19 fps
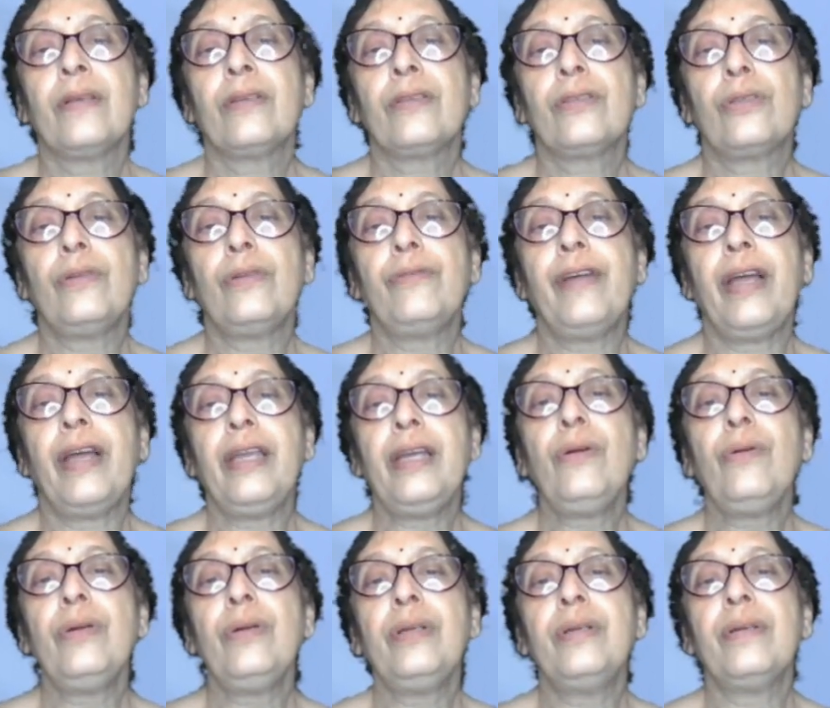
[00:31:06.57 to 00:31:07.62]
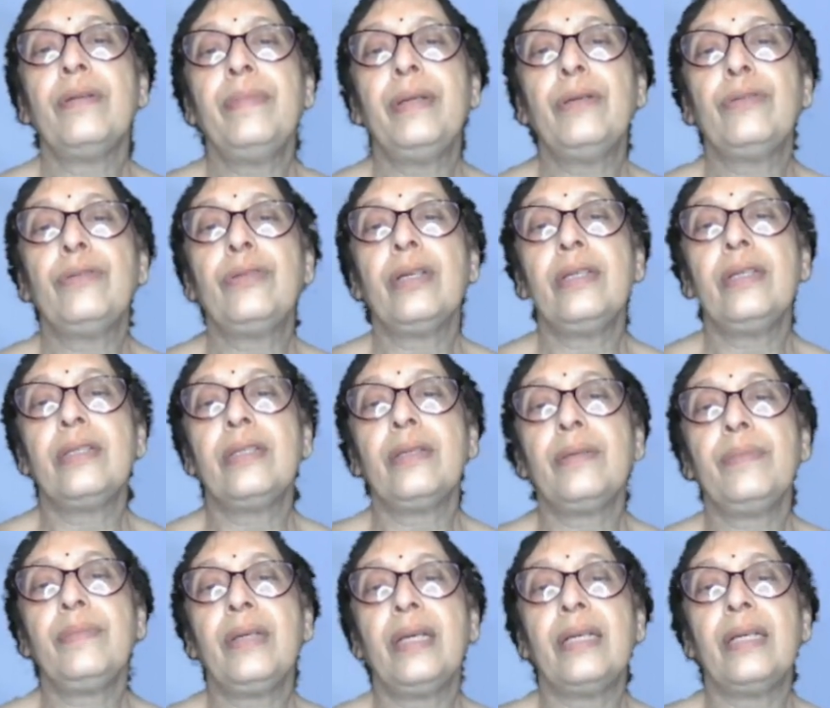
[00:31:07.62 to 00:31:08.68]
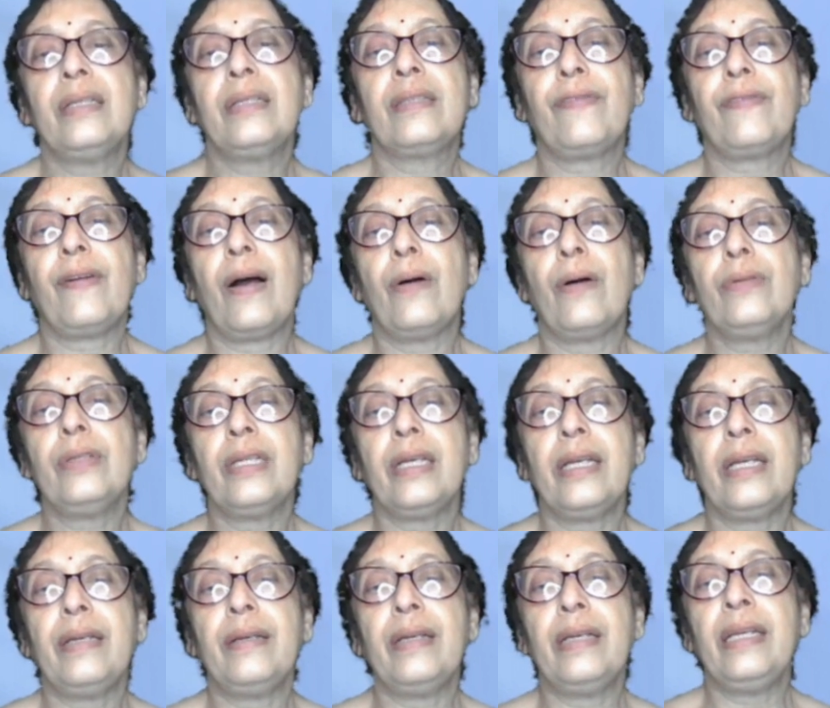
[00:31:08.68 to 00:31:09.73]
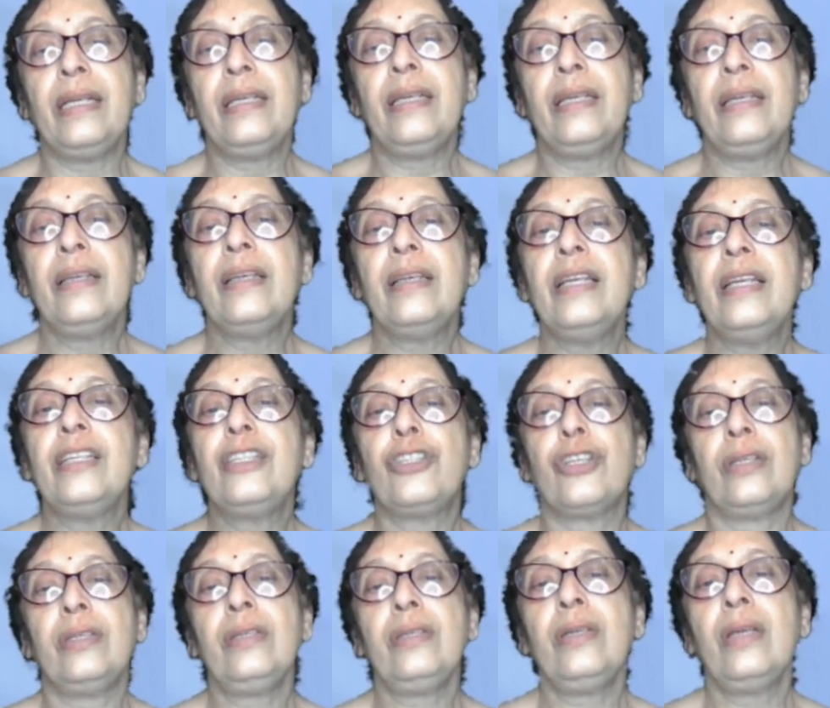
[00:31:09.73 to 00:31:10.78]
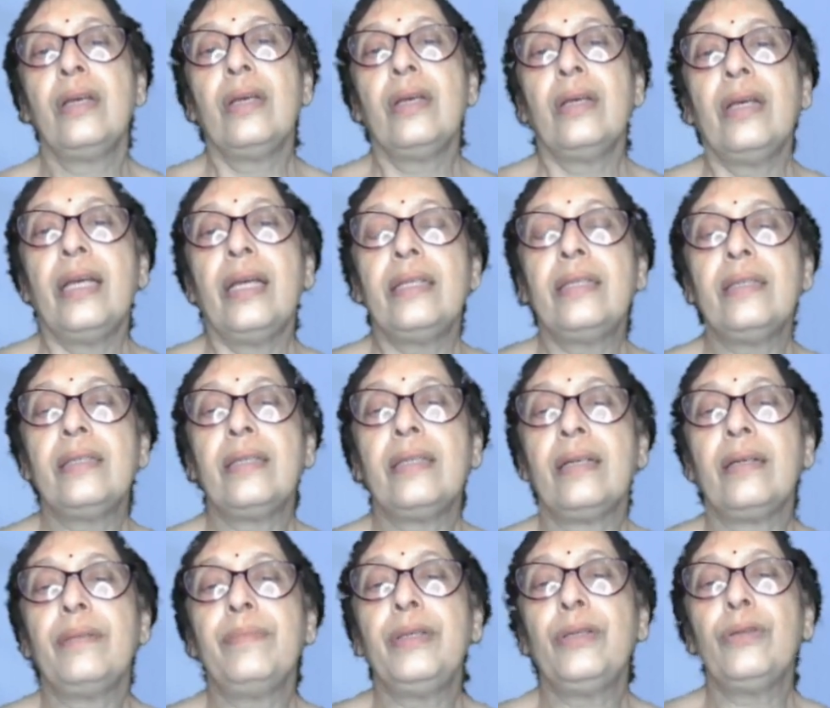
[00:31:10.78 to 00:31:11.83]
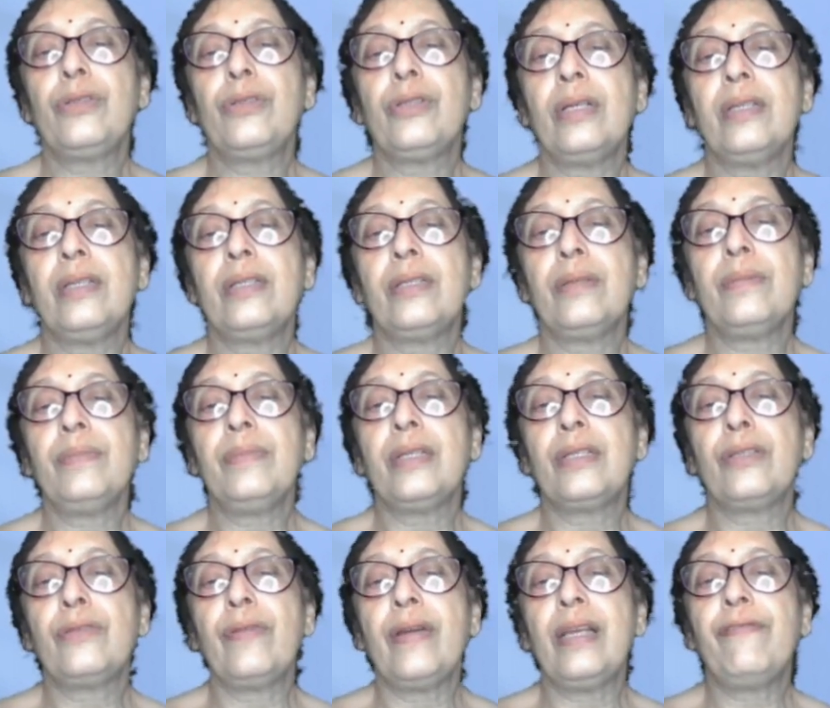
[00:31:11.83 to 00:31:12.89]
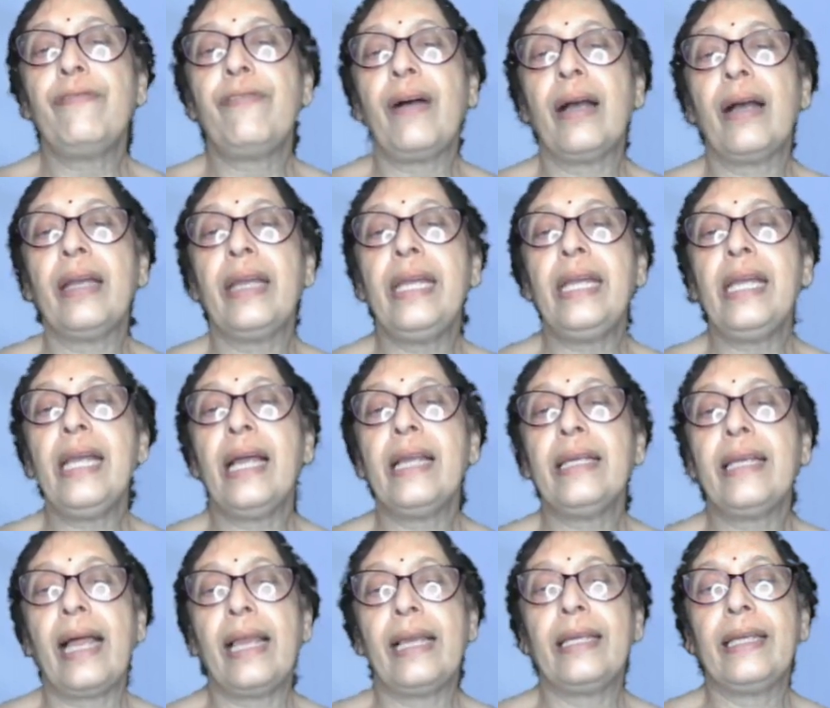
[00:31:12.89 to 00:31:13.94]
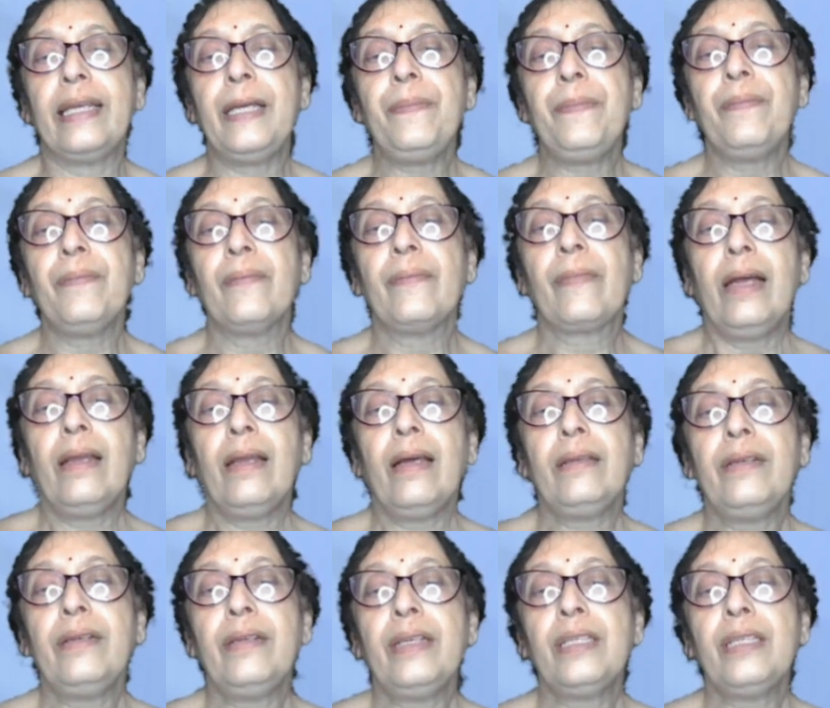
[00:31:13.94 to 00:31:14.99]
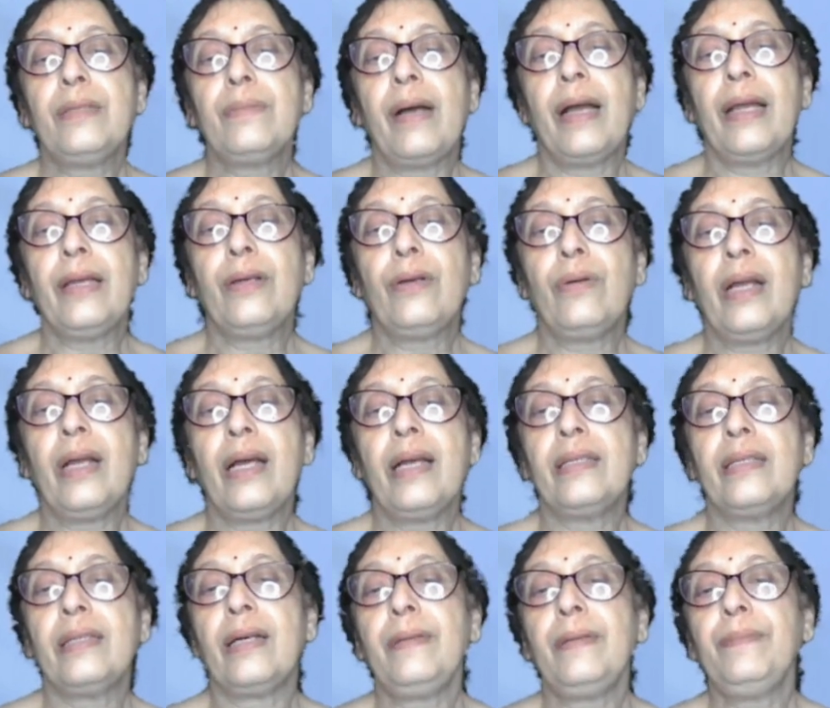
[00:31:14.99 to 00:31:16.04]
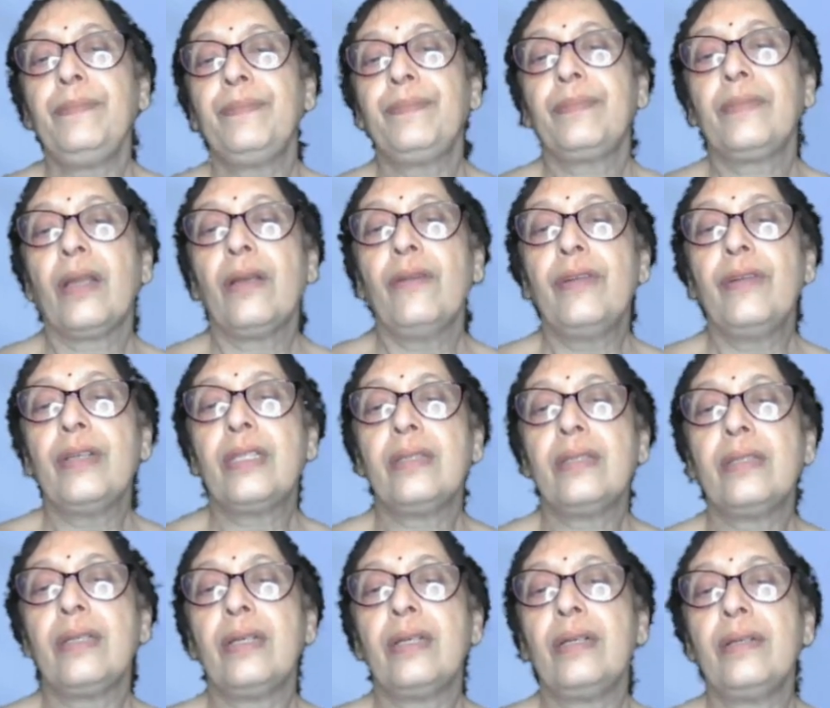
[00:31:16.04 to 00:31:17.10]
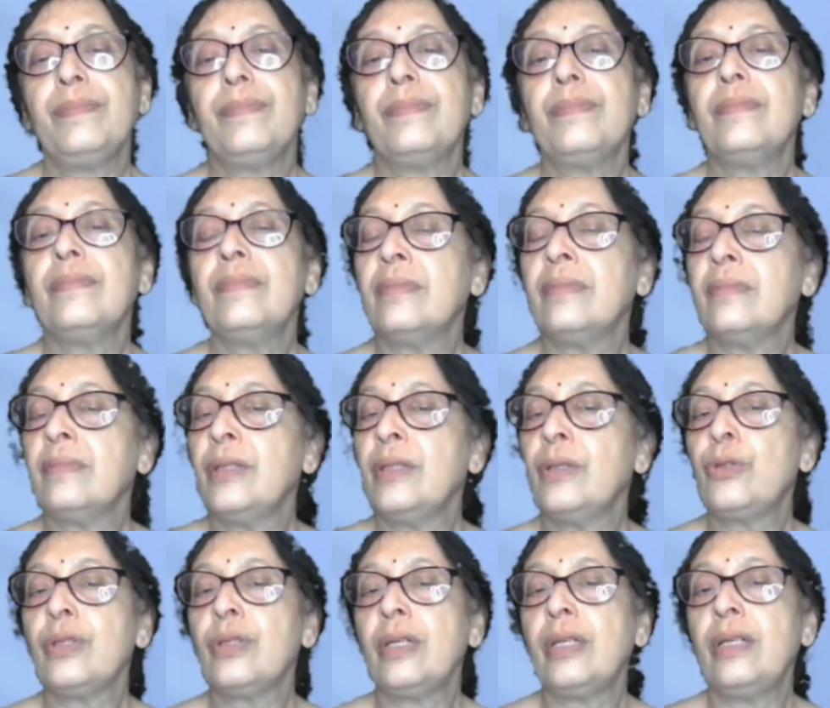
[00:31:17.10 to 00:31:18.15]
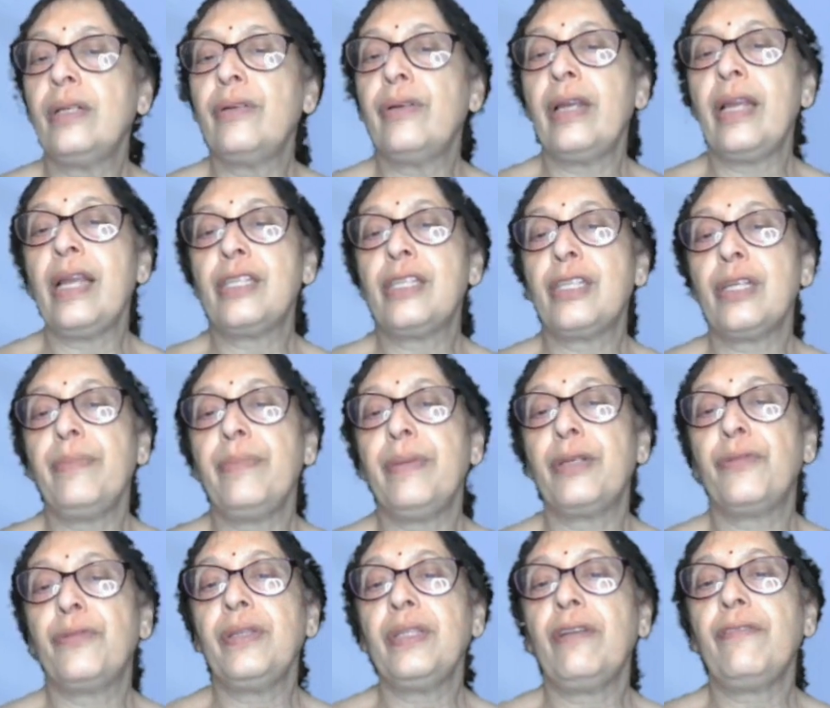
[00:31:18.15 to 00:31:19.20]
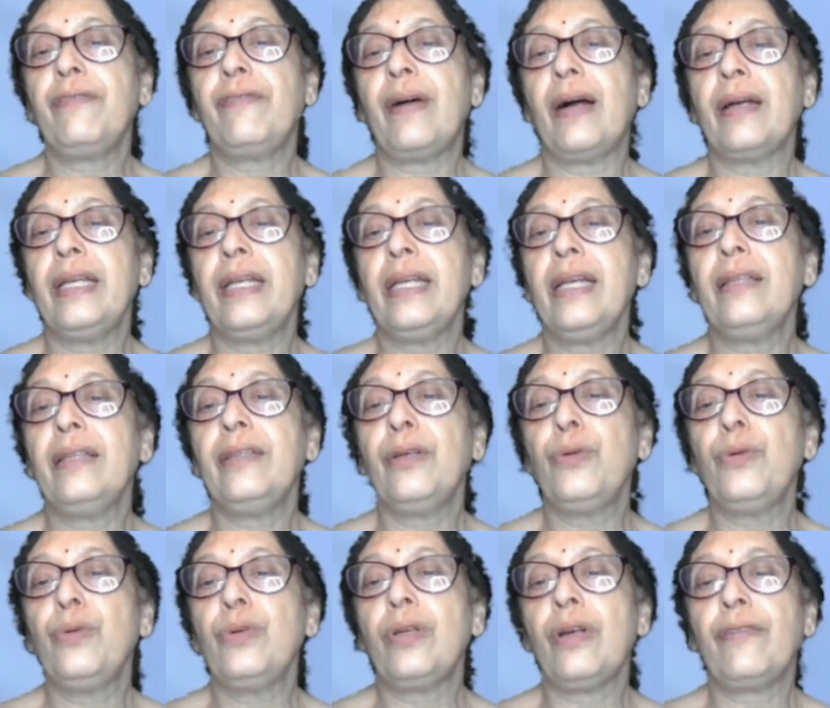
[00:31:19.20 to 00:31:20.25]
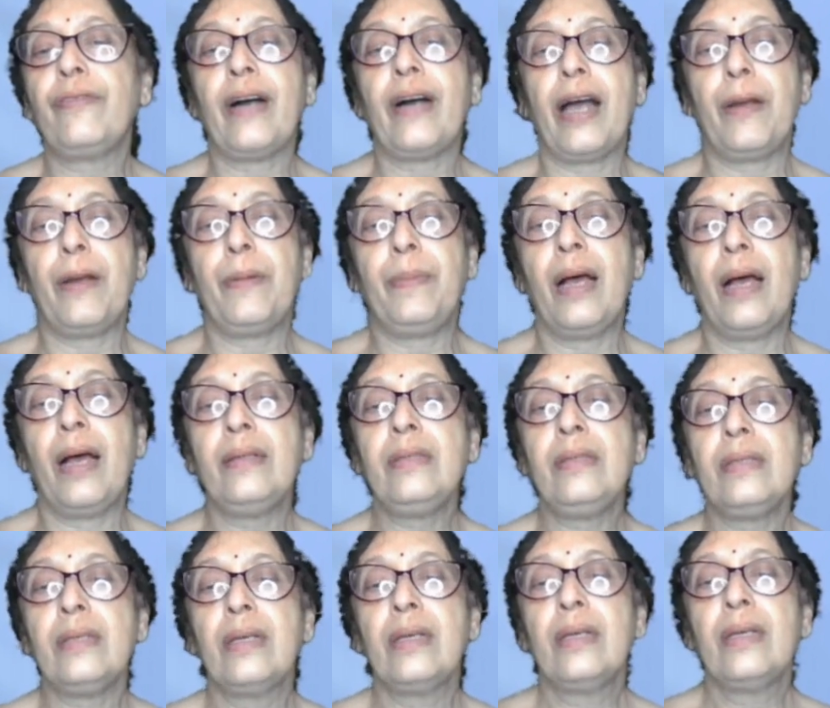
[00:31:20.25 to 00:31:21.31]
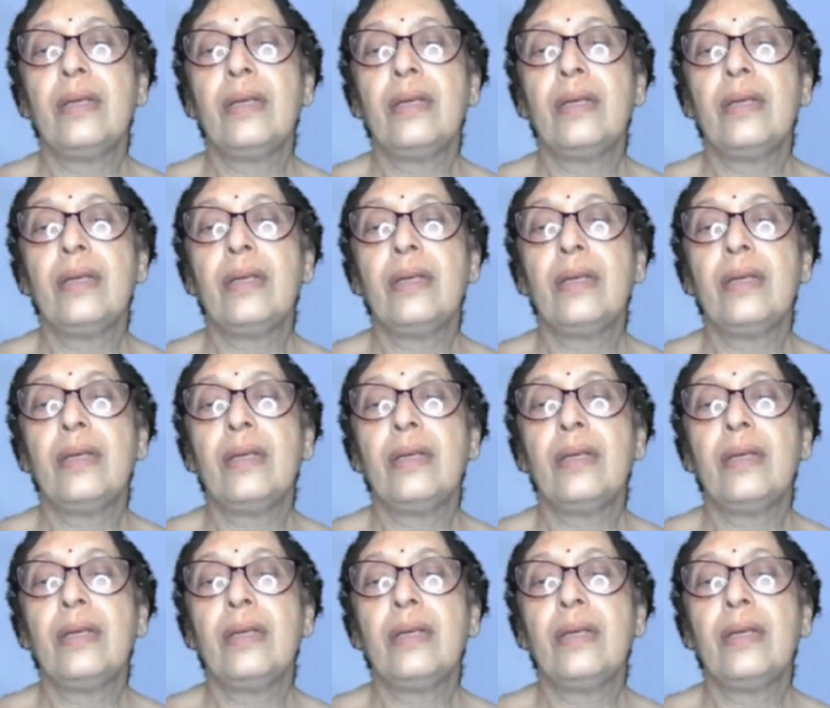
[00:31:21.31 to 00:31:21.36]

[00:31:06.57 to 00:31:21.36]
So very good mutualism is found in lichen. It is a mutualism between fungi and algae. Another is mycorrhiza, which is a mutual relation between the fungi and the root of higher plants.